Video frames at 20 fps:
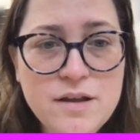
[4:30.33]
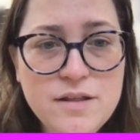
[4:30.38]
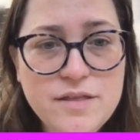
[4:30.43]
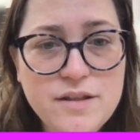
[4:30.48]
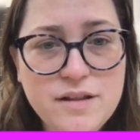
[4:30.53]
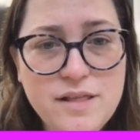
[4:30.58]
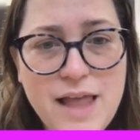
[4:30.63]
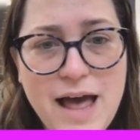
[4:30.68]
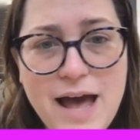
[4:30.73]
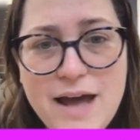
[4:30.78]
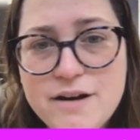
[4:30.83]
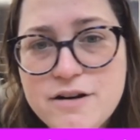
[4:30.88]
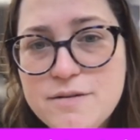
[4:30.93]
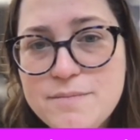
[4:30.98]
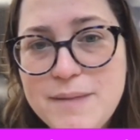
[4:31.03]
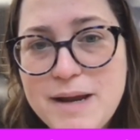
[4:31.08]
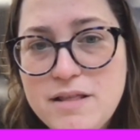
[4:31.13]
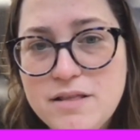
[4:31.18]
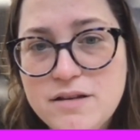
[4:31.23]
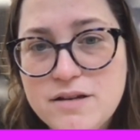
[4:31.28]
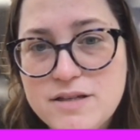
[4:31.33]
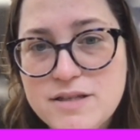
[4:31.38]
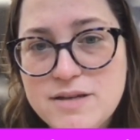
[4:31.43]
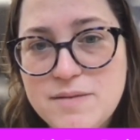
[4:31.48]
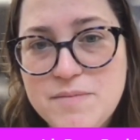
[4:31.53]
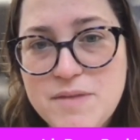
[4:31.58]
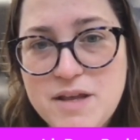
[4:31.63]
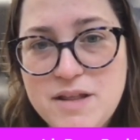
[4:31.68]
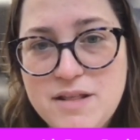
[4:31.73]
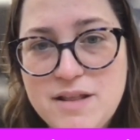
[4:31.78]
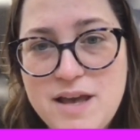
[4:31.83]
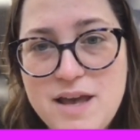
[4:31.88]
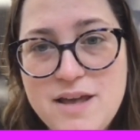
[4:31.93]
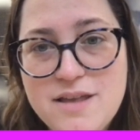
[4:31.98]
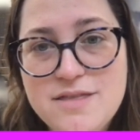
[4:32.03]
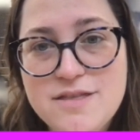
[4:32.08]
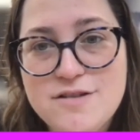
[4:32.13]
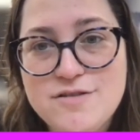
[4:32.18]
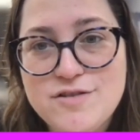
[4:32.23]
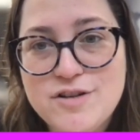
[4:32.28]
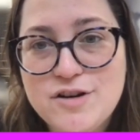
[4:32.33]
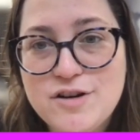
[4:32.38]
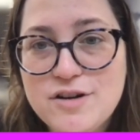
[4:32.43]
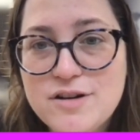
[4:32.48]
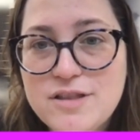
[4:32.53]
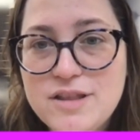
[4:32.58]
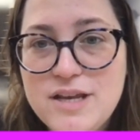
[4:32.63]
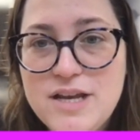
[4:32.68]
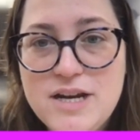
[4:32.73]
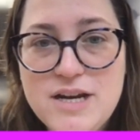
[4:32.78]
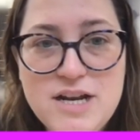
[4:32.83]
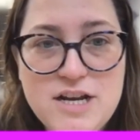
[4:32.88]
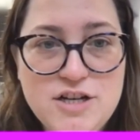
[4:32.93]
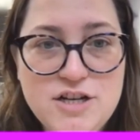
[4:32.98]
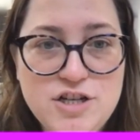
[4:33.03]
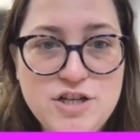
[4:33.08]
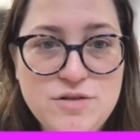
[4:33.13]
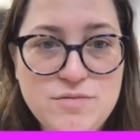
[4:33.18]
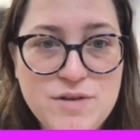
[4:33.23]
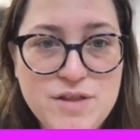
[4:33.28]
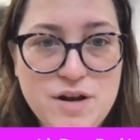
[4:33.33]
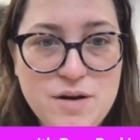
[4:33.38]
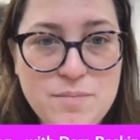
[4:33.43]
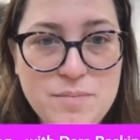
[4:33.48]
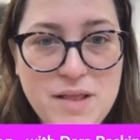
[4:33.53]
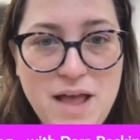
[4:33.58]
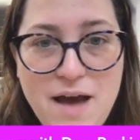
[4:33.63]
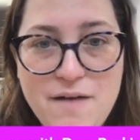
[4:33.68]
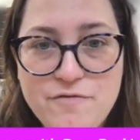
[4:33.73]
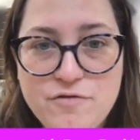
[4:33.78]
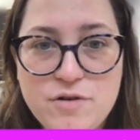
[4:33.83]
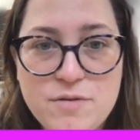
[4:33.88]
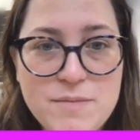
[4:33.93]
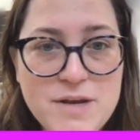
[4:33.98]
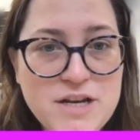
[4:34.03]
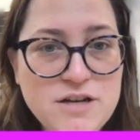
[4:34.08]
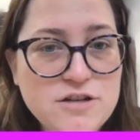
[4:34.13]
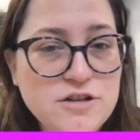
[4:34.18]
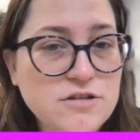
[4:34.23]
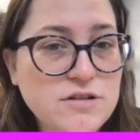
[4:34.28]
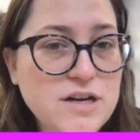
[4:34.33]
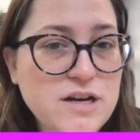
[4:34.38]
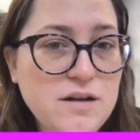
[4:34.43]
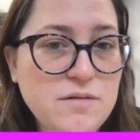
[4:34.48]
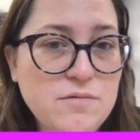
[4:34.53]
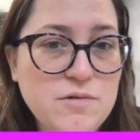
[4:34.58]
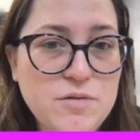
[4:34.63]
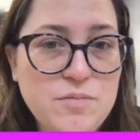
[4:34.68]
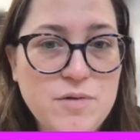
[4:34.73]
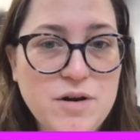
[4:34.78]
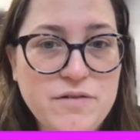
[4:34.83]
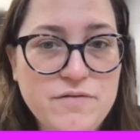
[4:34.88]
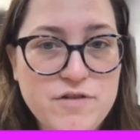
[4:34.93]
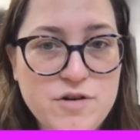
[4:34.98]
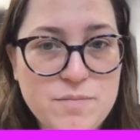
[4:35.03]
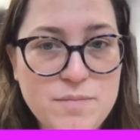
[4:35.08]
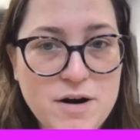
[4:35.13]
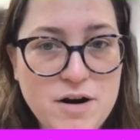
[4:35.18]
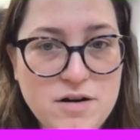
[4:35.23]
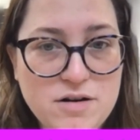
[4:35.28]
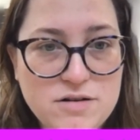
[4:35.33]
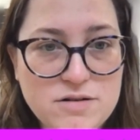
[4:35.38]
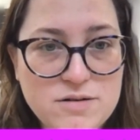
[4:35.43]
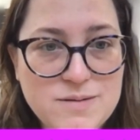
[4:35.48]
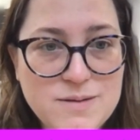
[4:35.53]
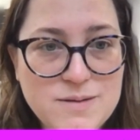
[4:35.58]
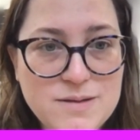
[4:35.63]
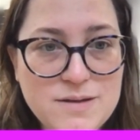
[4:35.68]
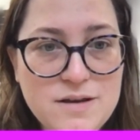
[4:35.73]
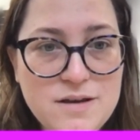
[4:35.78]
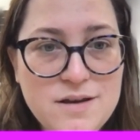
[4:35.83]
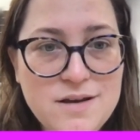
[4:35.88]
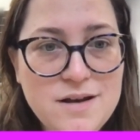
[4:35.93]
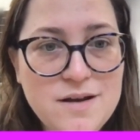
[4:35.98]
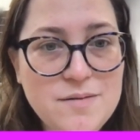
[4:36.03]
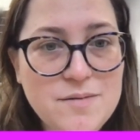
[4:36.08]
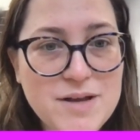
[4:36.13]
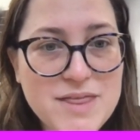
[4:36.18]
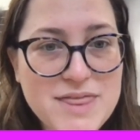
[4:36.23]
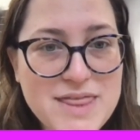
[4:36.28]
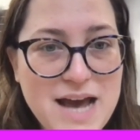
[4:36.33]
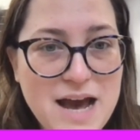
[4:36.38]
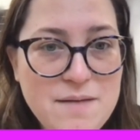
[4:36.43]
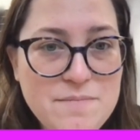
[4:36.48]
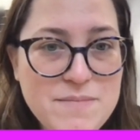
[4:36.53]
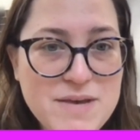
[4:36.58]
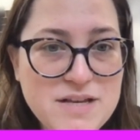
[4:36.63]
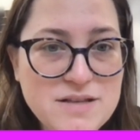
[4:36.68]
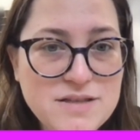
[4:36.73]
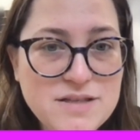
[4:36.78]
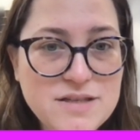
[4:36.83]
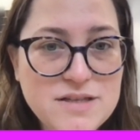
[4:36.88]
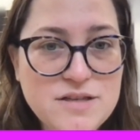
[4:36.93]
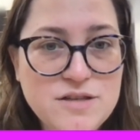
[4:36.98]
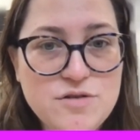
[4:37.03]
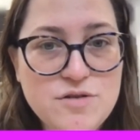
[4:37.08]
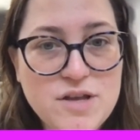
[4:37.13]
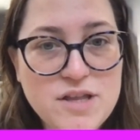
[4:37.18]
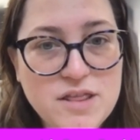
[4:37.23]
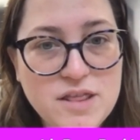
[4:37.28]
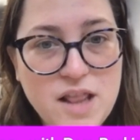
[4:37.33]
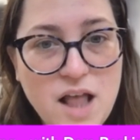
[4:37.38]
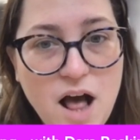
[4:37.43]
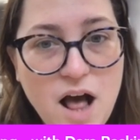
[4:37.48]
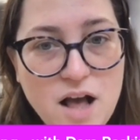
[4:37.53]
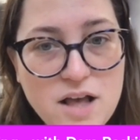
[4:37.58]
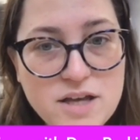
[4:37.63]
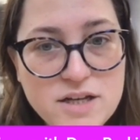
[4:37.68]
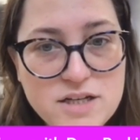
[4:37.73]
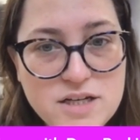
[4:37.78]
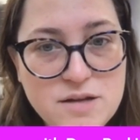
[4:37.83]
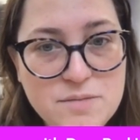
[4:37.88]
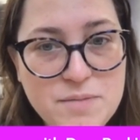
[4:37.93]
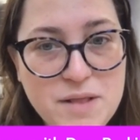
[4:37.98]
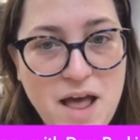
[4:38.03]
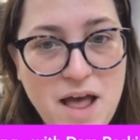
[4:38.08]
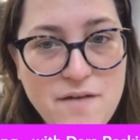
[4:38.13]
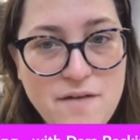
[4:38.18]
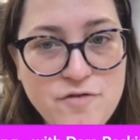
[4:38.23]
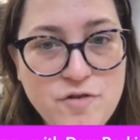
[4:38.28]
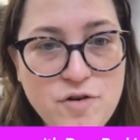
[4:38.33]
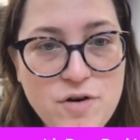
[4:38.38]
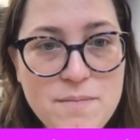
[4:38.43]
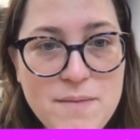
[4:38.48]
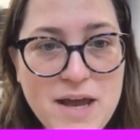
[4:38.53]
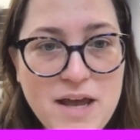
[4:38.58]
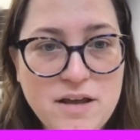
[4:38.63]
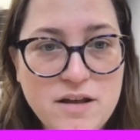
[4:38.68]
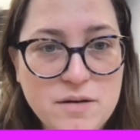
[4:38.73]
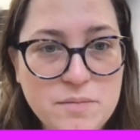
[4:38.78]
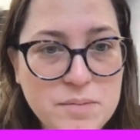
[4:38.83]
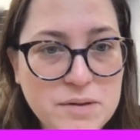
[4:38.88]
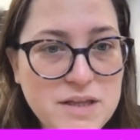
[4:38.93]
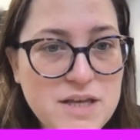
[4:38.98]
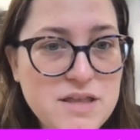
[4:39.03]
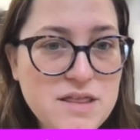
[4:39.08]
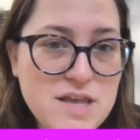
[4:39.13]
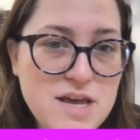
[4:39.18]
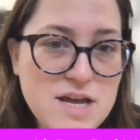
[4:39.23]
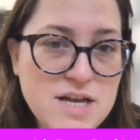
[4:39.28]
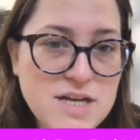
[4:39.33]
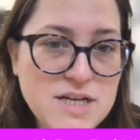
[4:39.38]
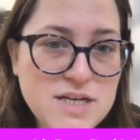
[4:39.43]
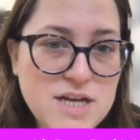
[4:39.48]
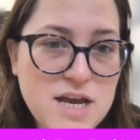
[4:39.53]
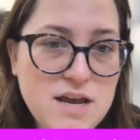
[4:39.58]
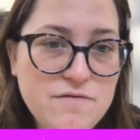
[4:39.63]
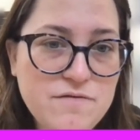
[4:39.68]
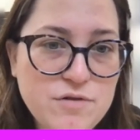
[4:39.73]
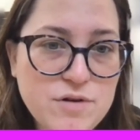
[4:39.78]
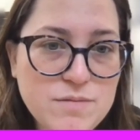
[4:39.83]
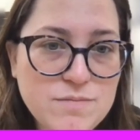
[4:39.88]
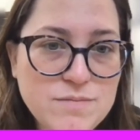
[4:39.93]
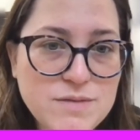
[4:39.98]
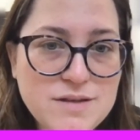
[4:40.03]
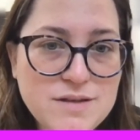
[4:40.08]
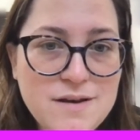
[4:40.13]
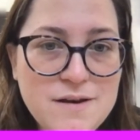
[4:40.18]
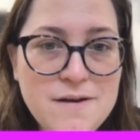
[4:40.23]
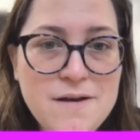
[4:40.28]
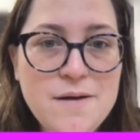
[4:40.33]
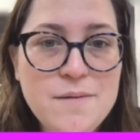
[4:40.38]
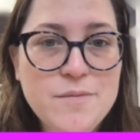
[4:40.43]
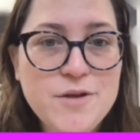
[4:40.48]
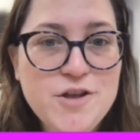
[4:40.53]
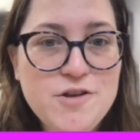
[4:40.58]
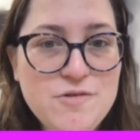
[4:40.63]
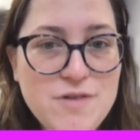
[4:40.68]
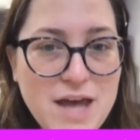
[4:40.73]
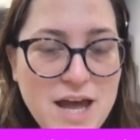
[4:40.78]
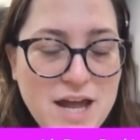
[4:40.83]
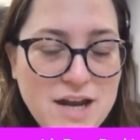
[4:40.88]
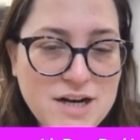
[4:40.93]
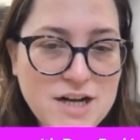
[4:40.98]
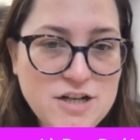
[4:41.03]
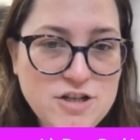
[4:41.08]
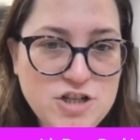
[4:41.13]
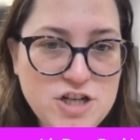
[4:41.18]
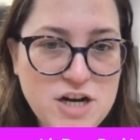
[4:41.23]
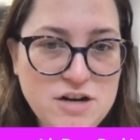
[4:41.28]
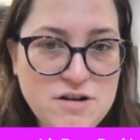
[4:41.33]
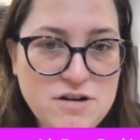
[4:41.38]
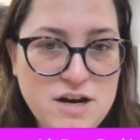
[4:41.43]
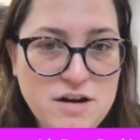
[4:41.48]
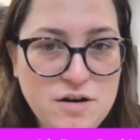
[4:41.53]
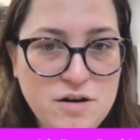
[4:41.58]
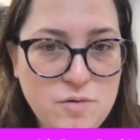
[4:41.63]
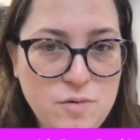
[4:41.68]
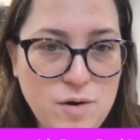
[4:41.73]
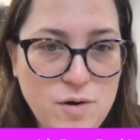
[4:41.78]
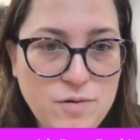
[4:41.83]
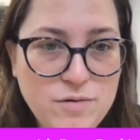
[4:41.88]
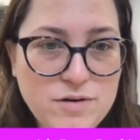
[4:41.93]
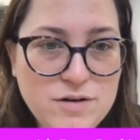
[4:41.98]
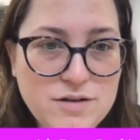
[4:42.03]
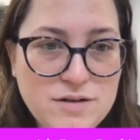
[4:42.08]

The latter might look something like there's currently an issue with our platform integrating with one of your partners. What that means is you can log into the platform and complete the intake forms, but you cannot generate a quote.